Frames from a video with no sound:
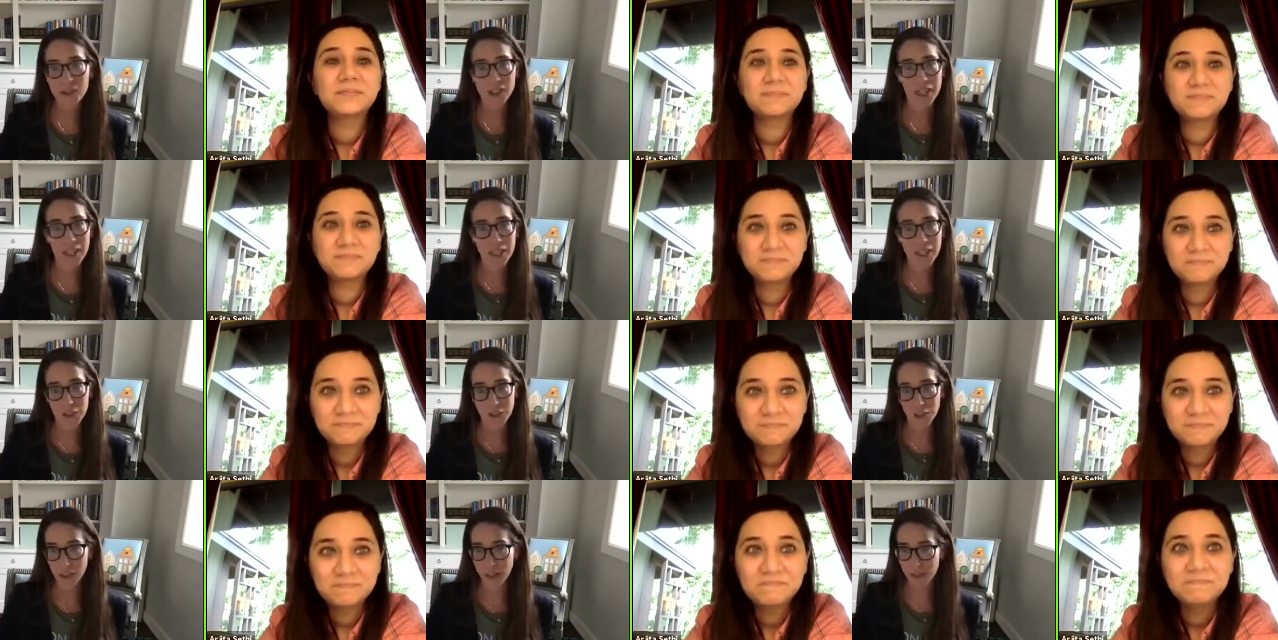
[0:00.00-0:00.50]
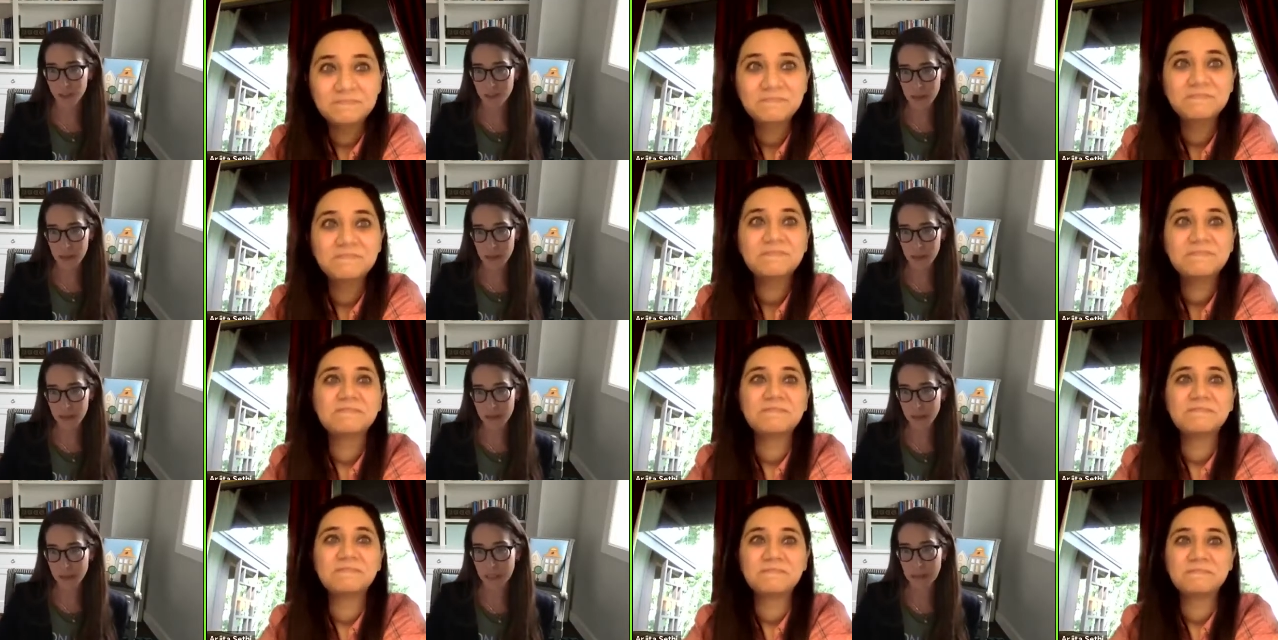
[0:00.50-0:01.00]
Speaker 1: later, if
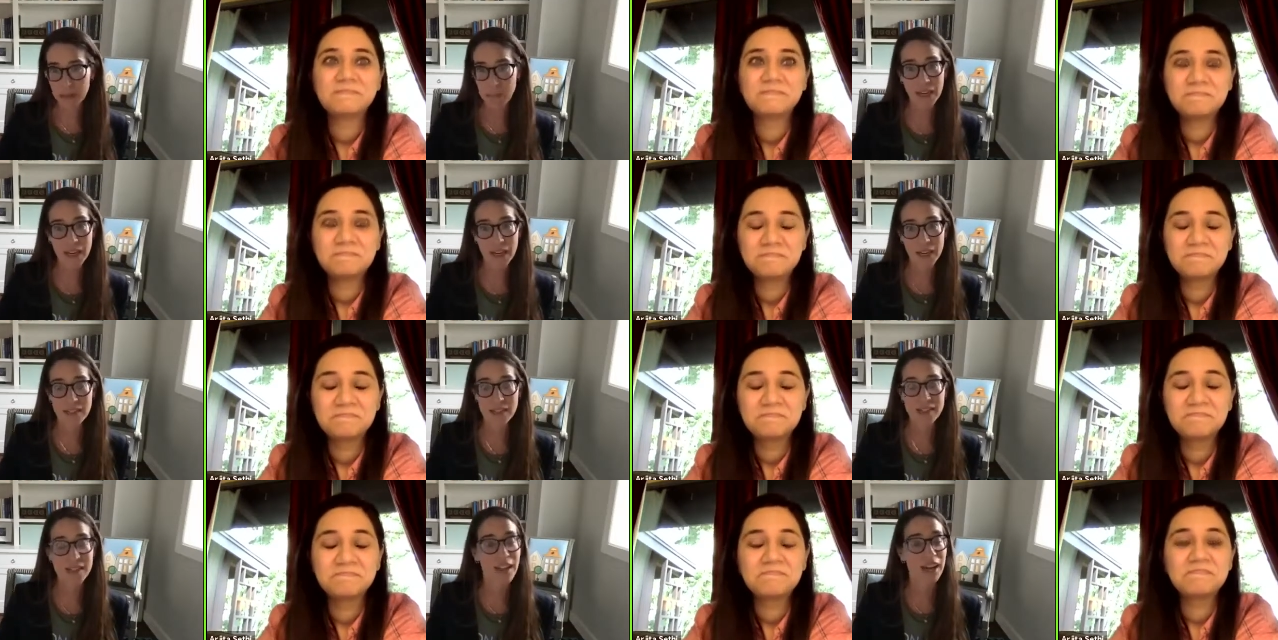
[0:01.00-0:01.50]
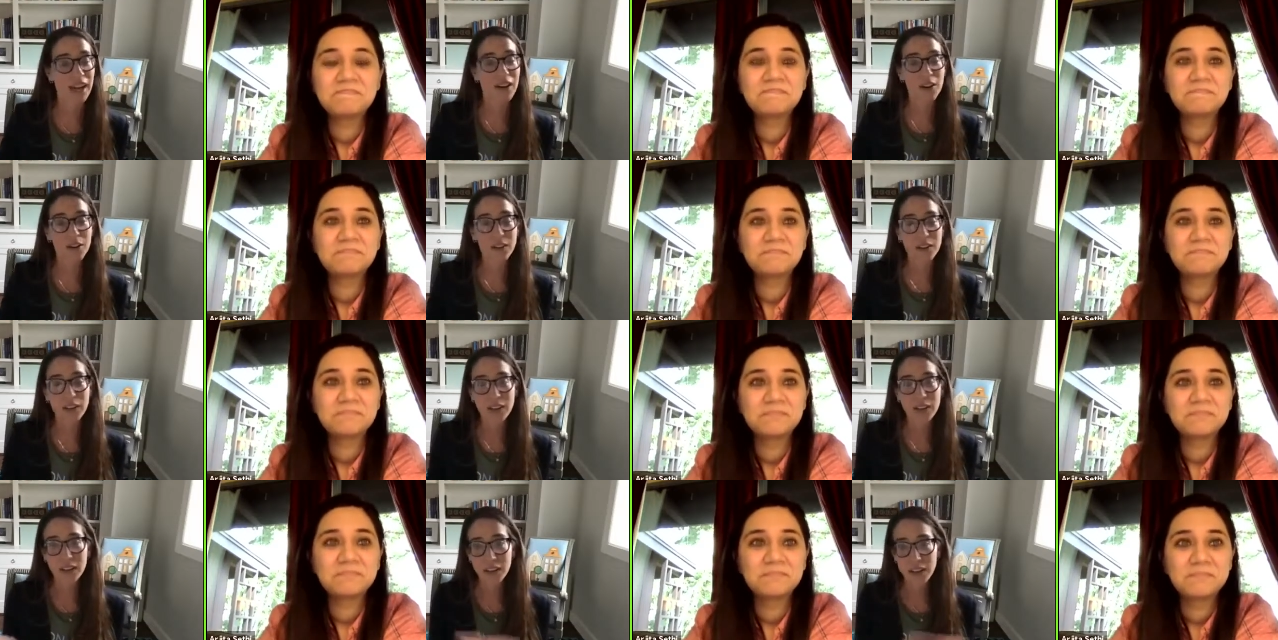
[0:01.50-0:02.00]
something pans
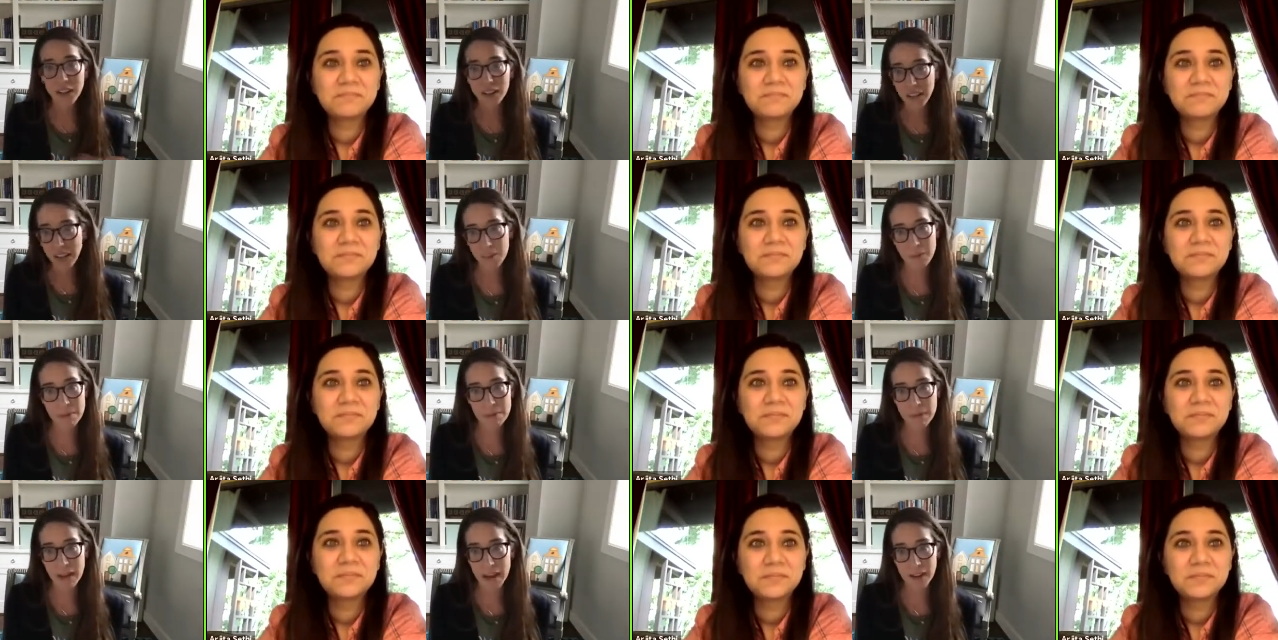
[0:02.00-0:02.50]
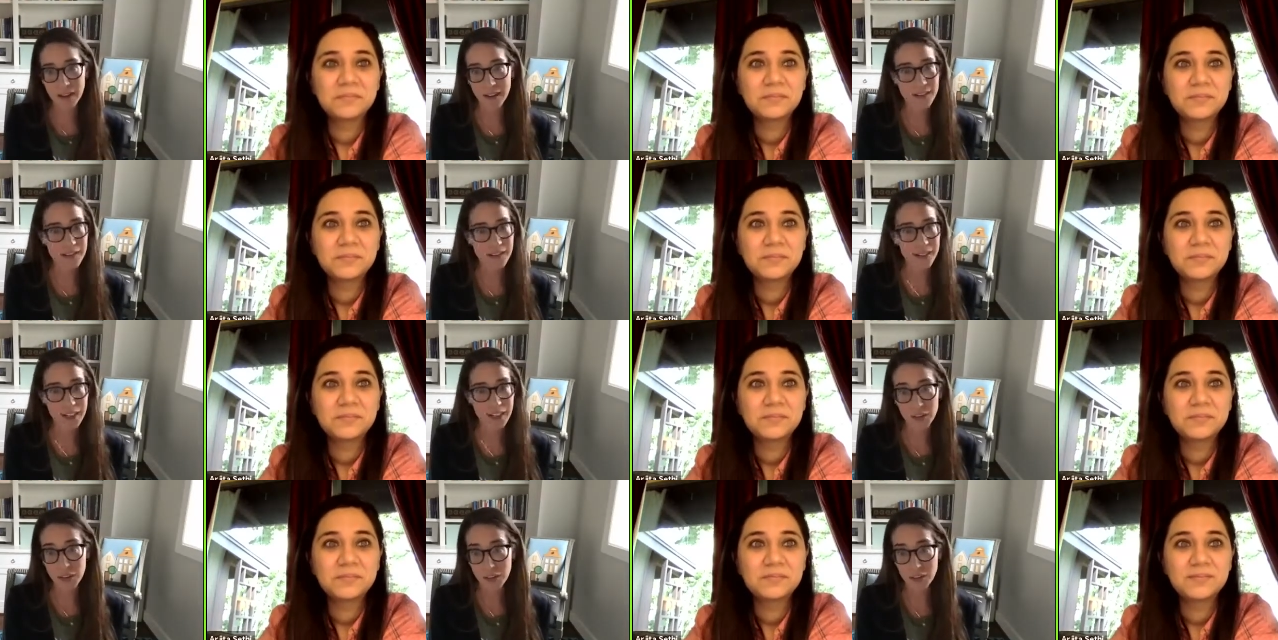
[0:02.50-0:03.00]
out, coming back and
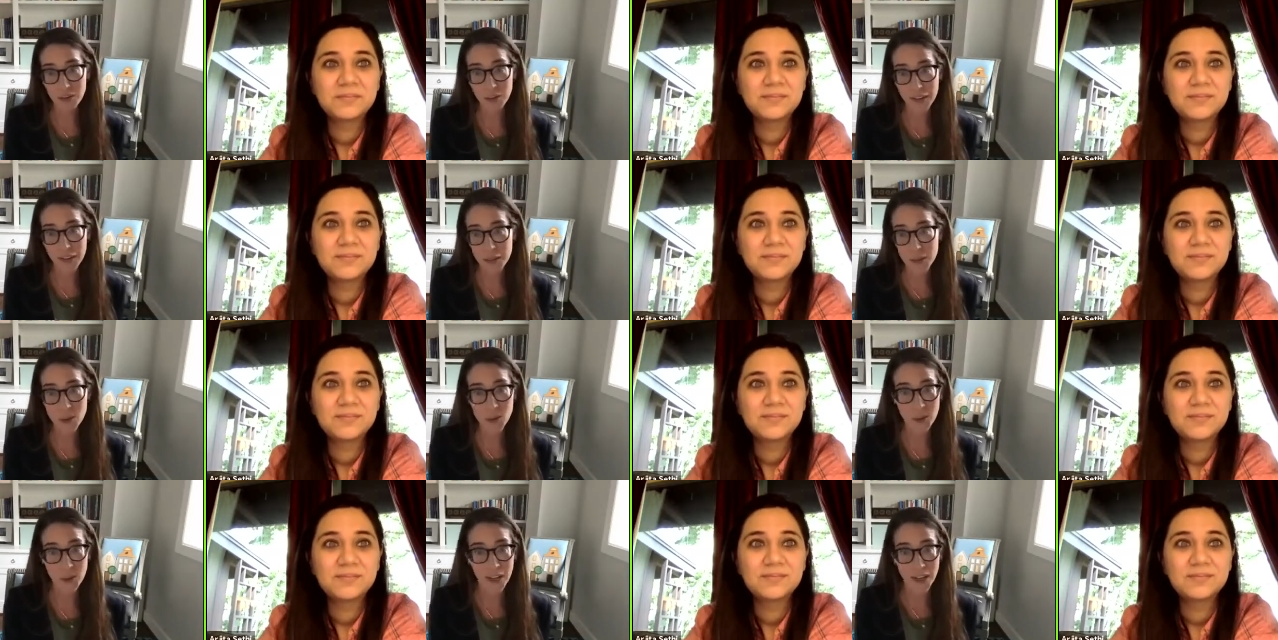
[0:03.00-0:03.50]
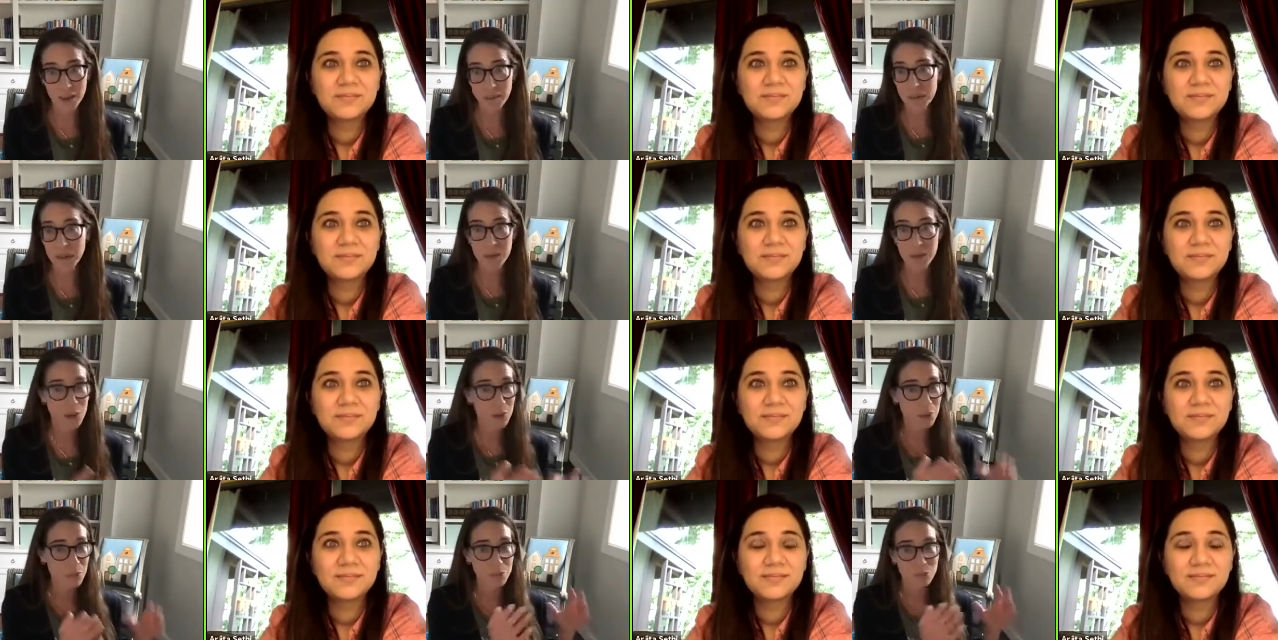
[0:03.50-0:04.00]
saying, hey, the advice you gave me,
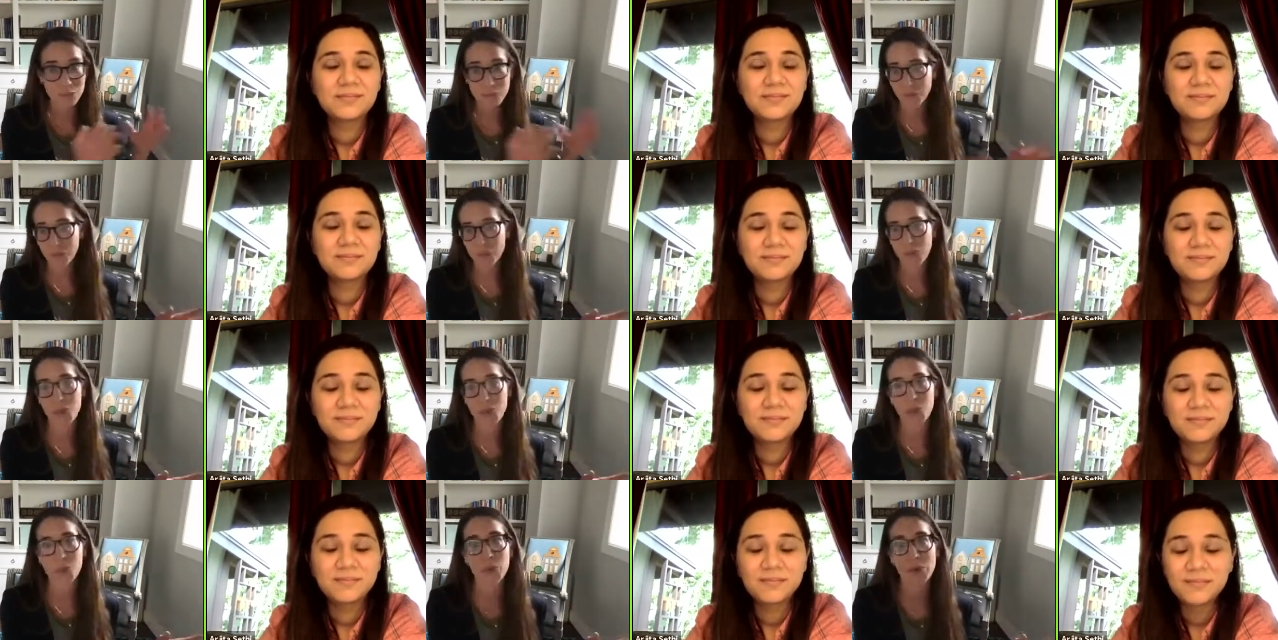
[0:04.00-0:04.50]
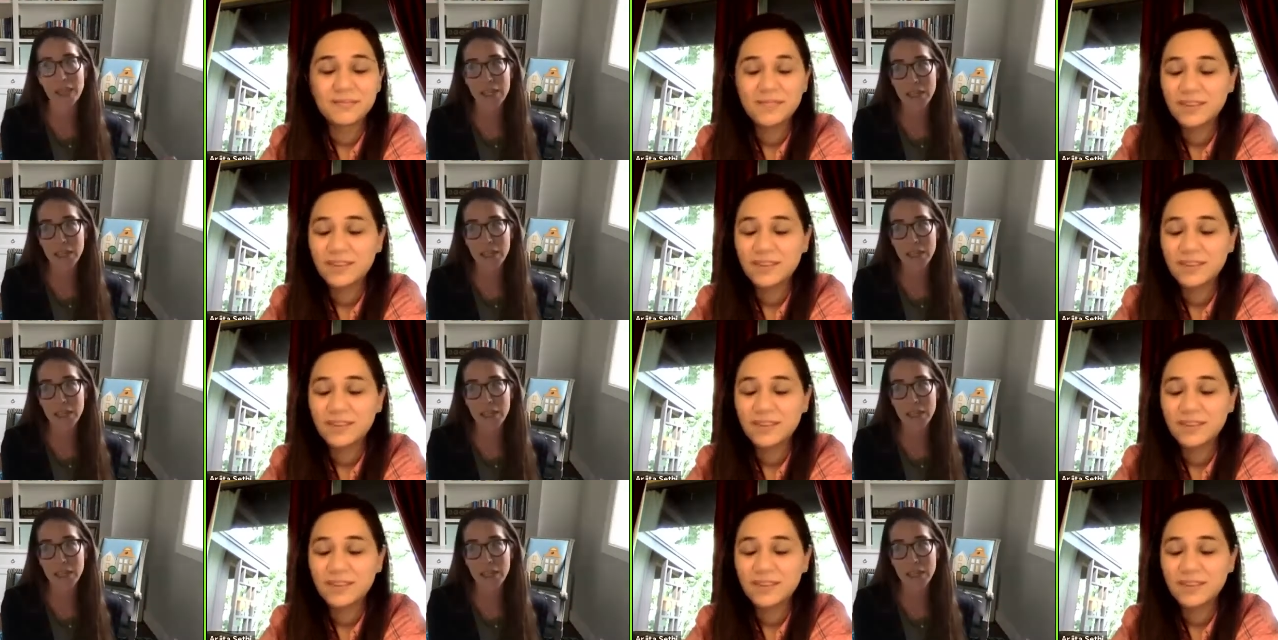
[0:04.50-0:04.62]
you know, three